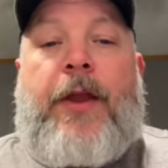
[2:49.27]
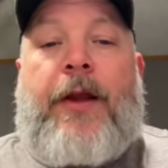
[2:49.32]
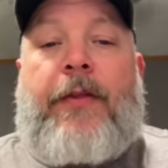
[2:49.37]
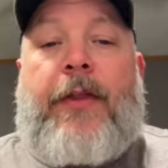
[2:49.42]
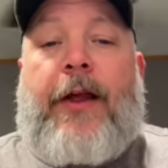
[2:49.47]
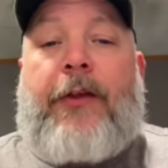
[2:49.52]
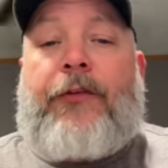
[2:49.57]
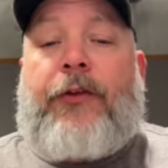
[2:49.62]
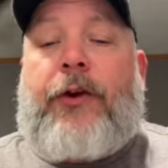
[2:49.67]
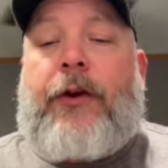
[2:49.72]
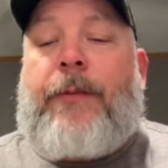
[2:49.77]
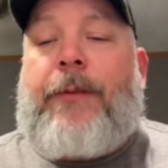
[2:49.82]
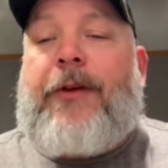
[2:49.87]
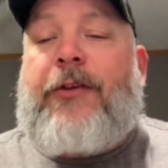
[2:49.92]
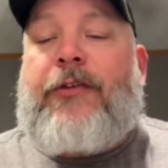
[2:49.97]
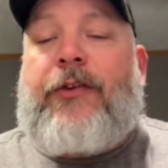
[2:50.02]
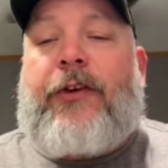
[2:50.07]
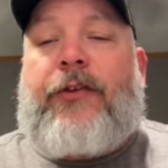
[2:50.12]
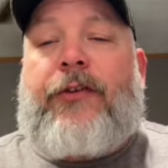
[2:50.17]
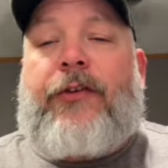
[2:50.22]
That's going to be
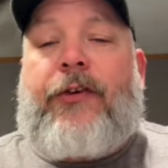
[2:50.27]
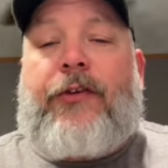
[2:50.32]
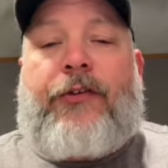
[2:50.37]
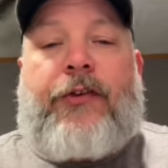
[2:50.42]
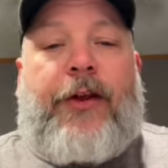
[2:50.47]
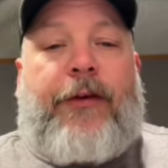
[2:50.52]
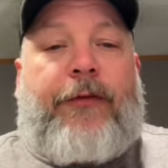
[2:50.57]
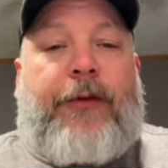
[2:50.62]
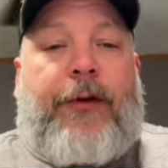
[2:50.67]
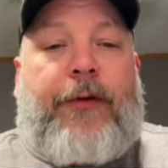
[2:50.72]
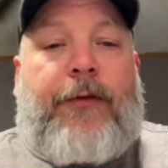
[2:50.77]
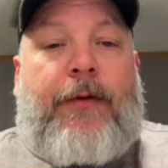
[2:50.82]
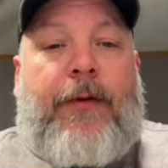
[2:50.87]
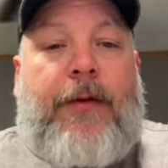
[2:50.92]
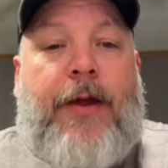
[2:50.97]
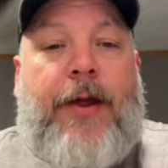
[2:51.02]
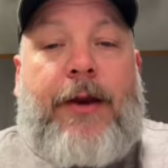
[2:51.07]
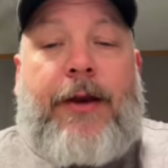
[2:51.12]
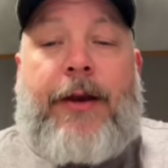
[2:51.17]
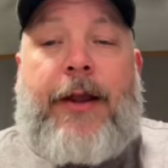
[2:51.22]

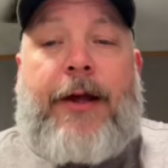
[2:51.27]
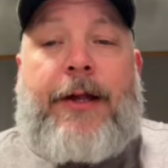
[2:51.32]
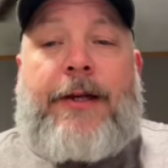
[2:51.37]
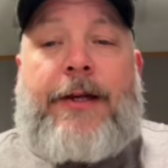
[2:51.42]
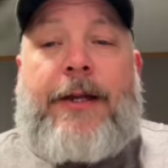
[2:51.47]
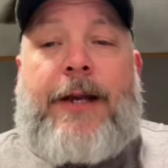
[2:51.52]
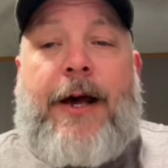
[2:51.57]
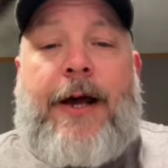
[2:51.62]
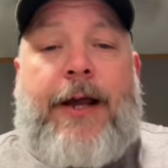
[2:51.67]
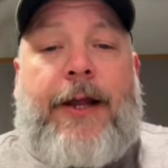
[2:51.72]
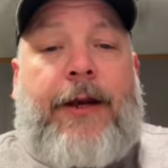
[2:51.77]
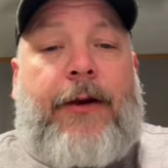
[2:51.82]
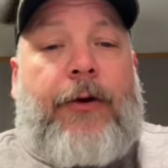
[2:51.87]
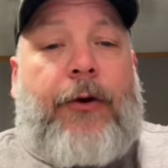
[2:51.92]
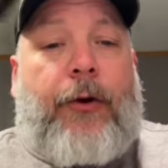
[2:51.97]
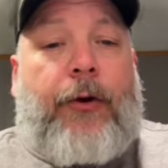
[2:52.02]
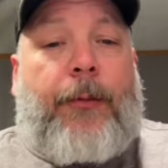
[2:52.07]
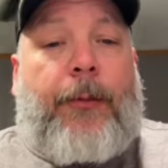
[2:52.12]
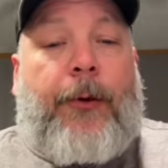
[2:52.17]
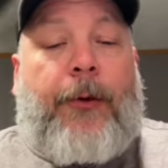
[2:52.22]
$67.99
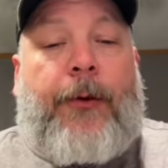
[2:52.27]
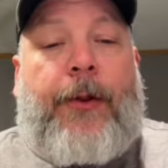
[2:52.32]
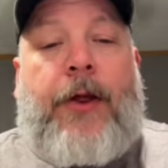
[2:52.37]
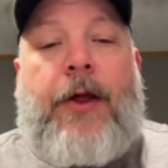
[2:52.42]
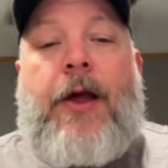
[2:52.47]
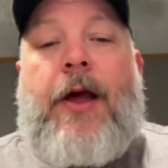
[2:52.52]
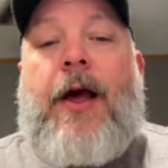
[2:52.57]
normal.